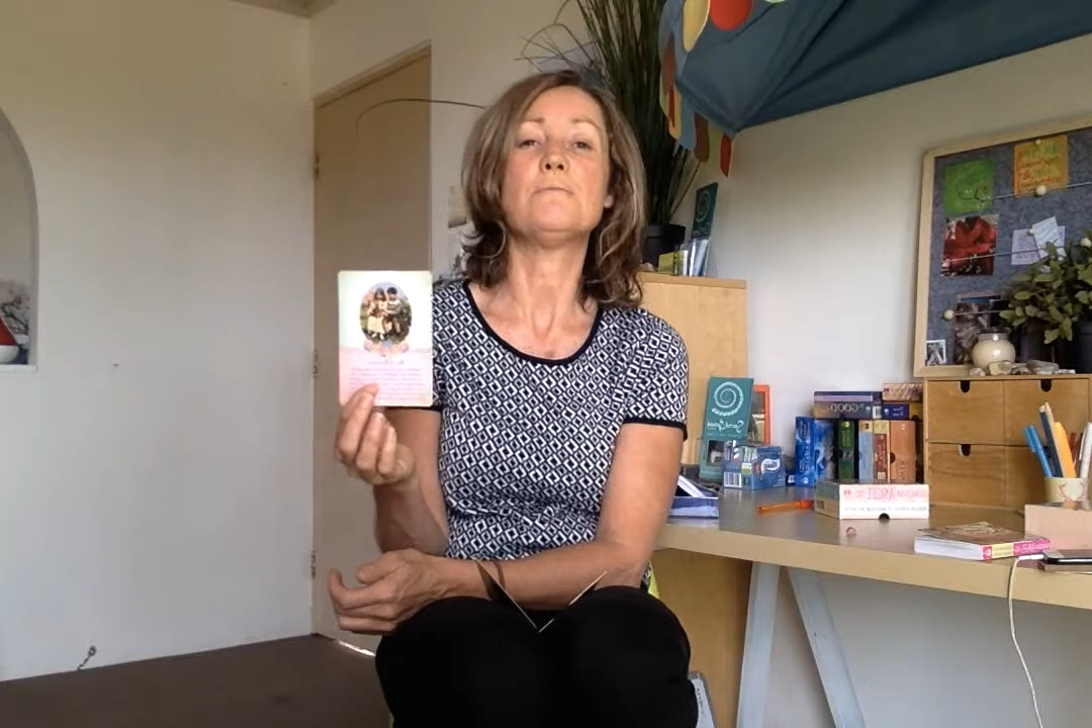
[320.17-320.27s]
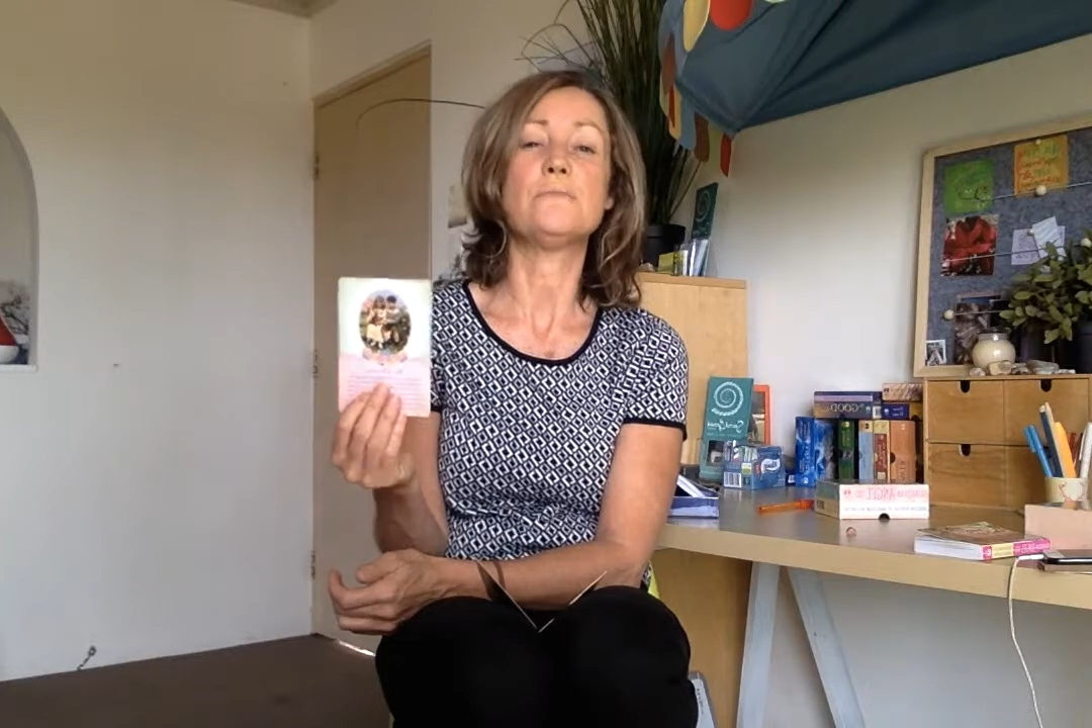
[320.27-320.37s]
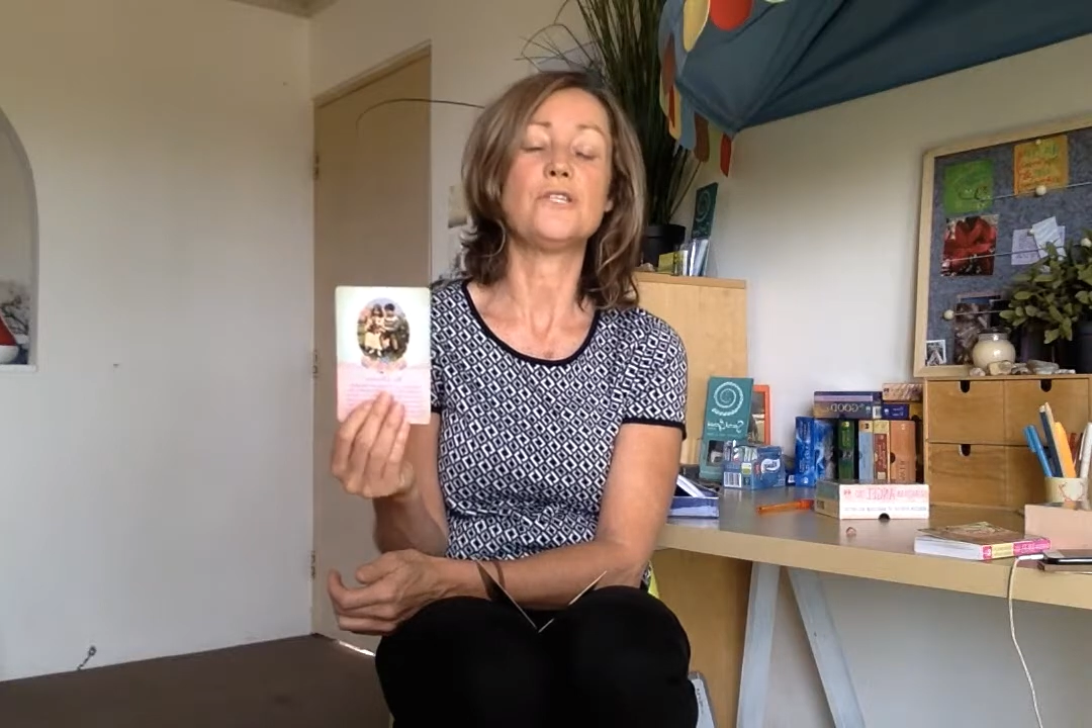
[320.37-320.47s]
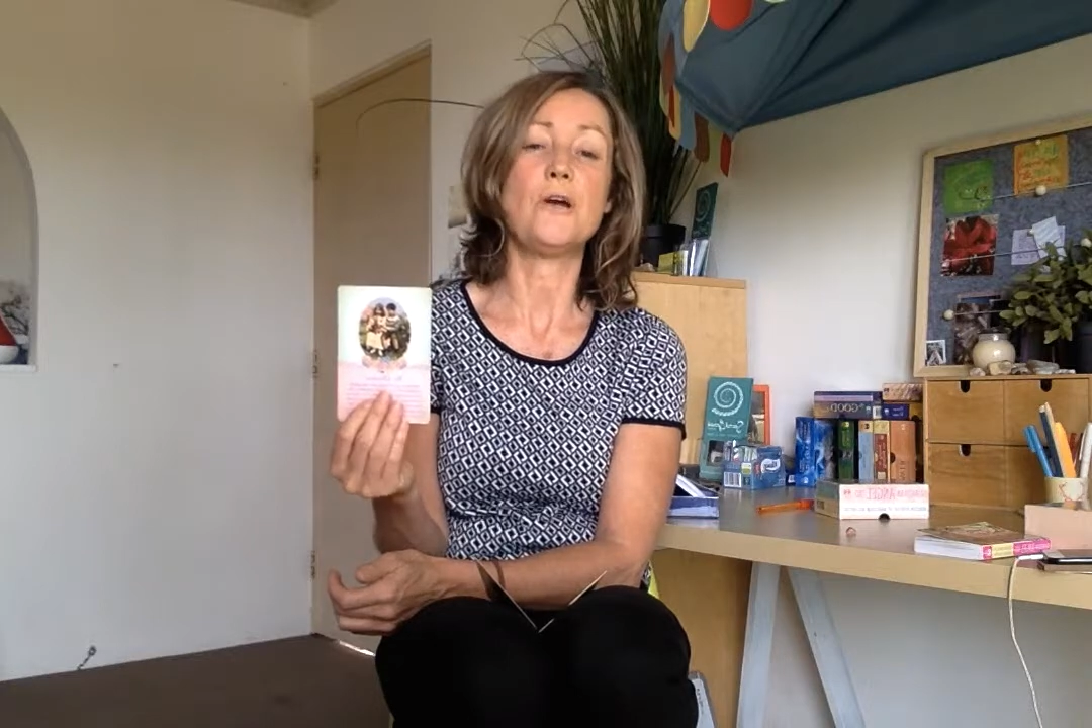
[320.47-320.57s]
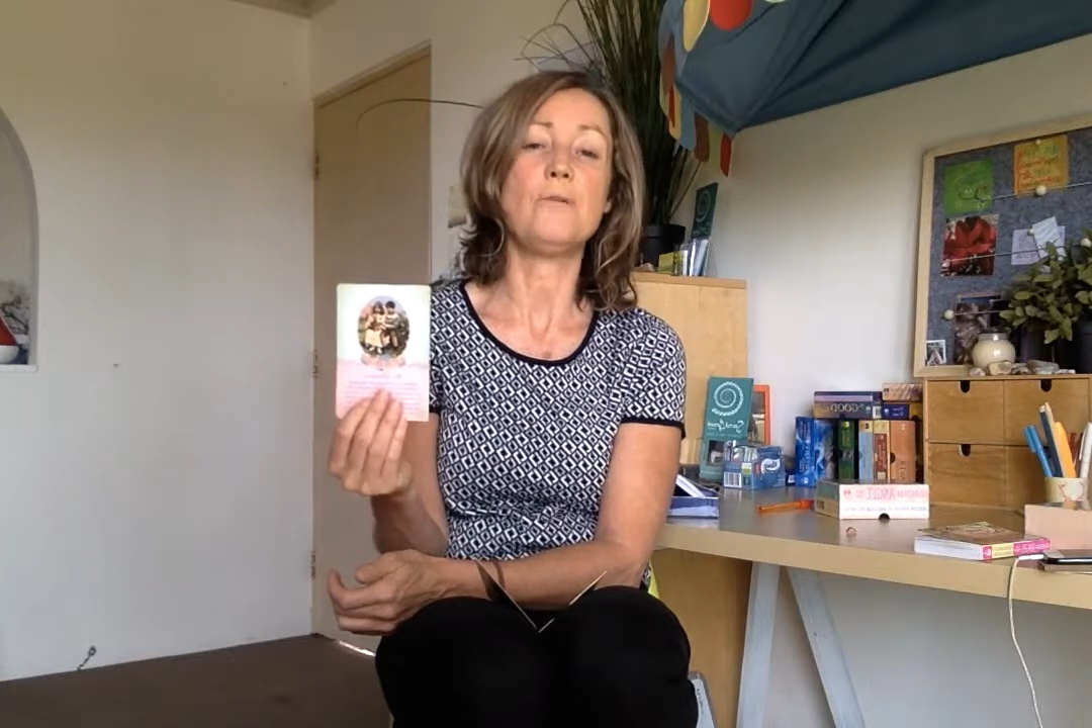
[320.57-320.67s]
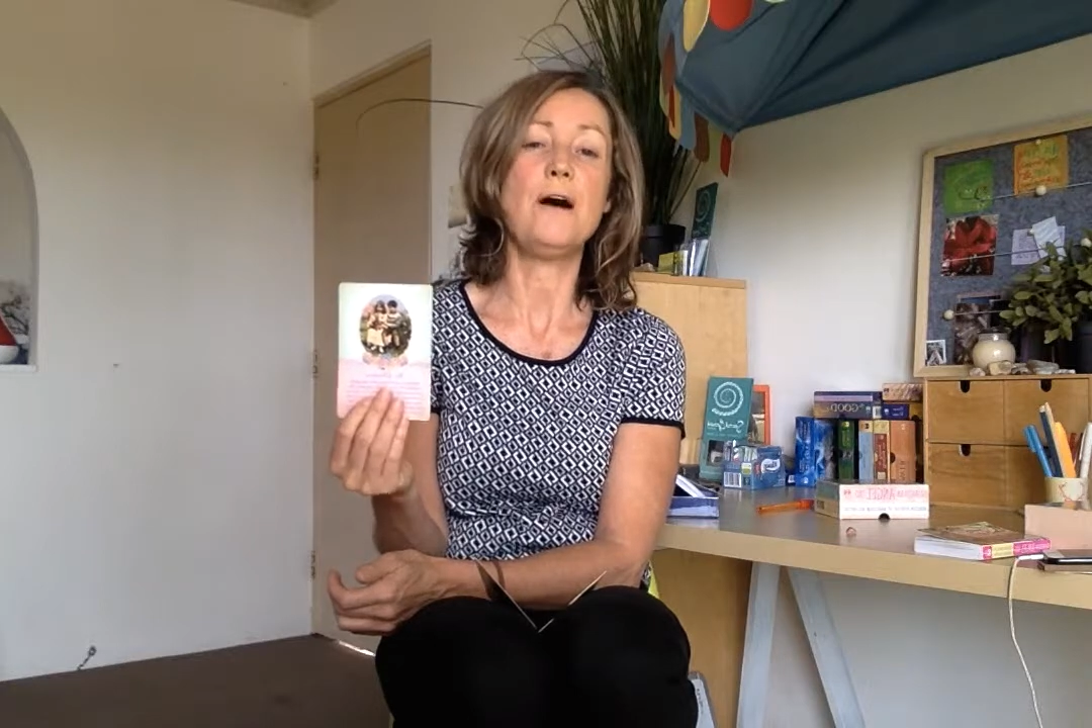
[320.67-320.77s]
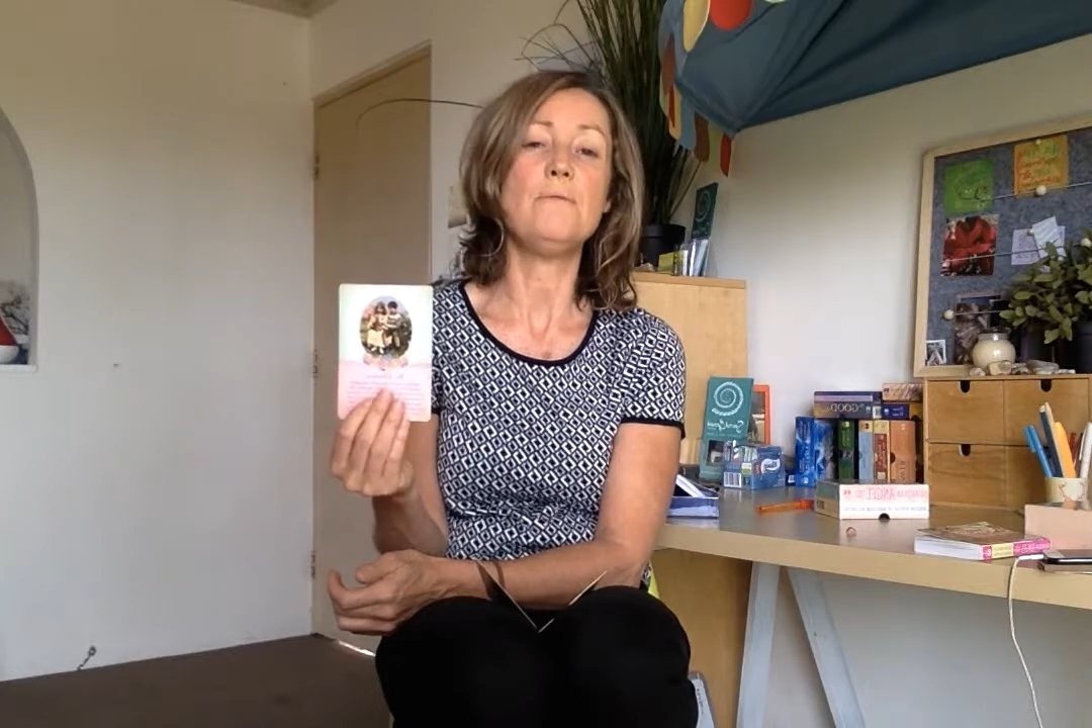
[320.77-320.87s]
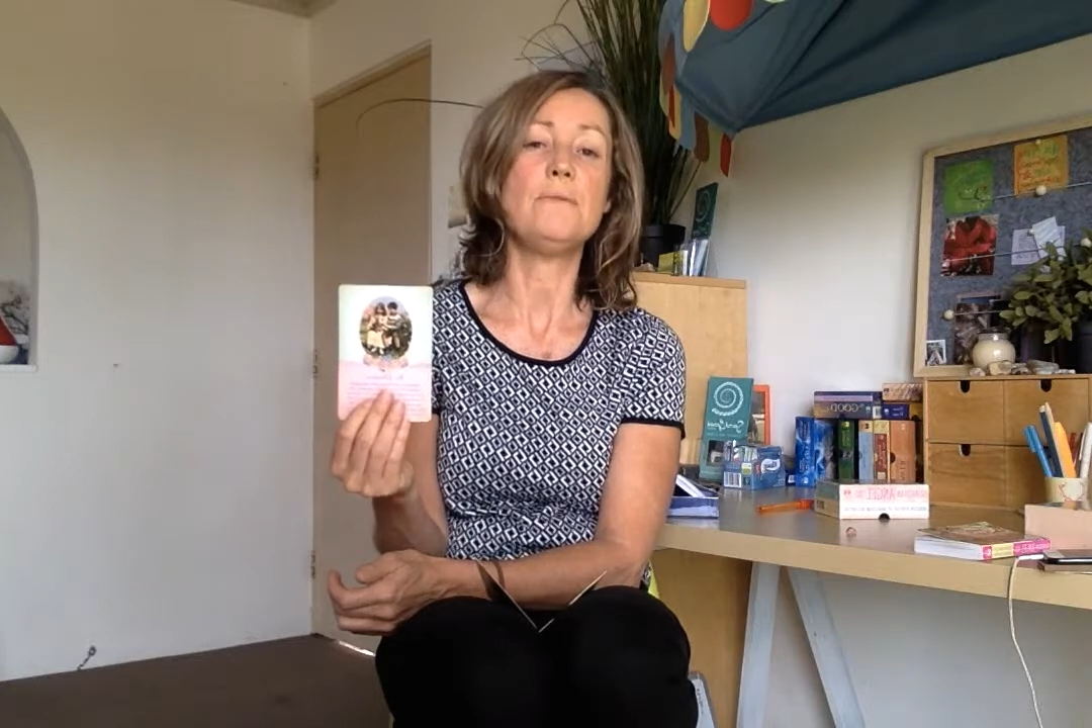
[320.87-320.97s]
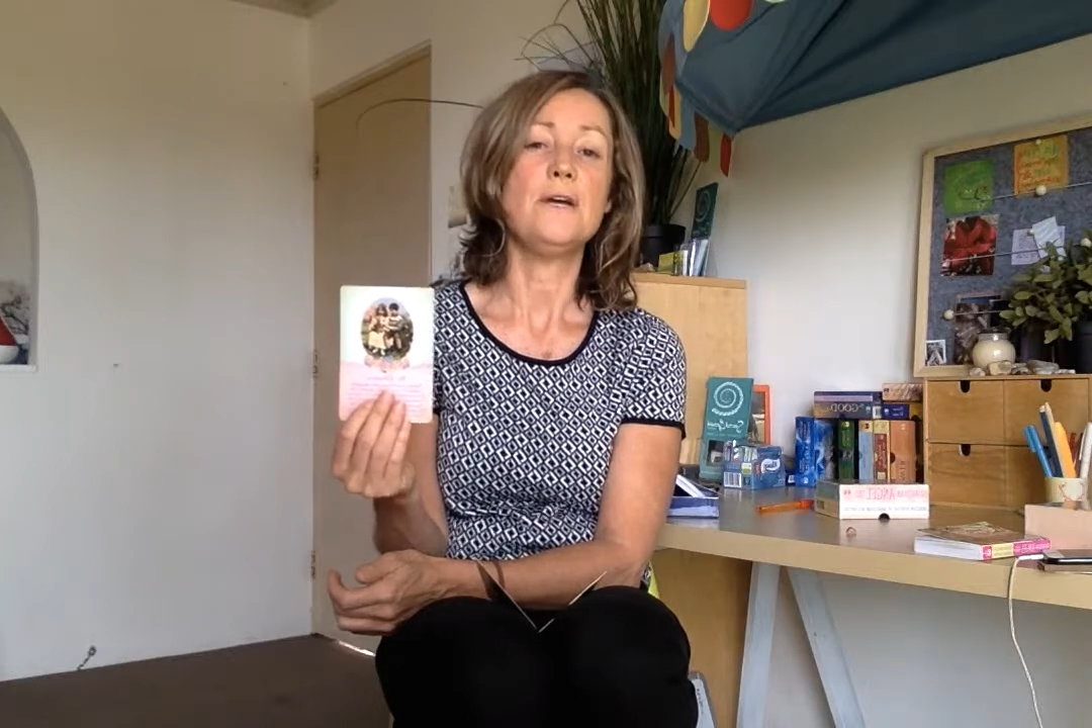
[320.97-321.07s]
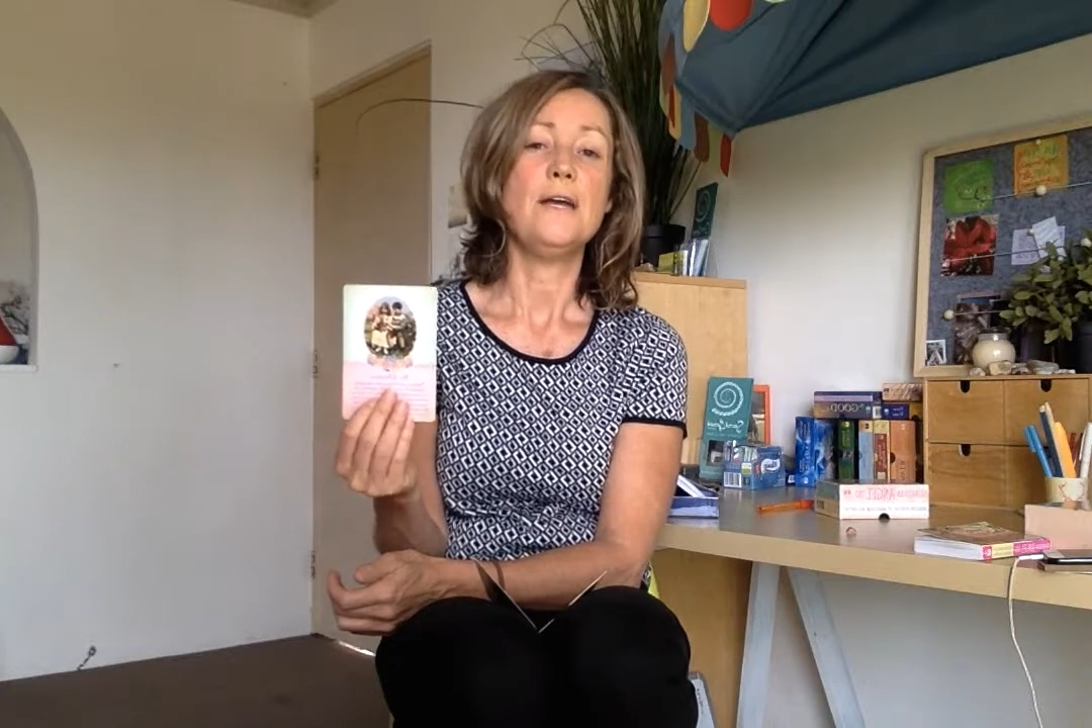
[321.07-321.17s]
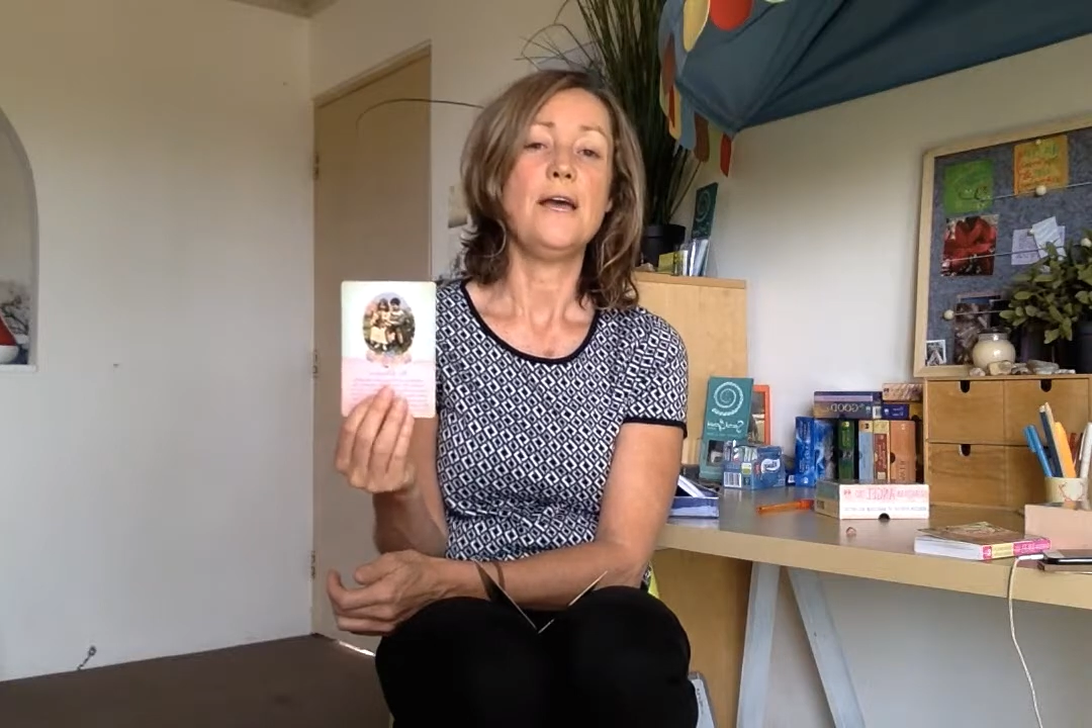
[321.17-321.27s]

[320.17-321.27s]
show up,